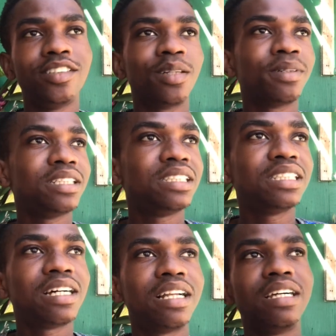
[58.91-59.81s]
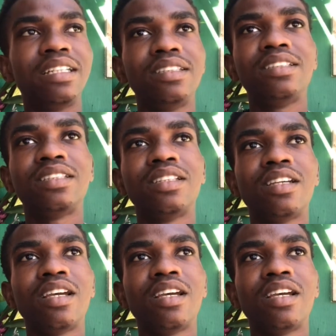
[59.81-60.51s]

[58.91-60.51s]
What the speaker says: Japanese challenge,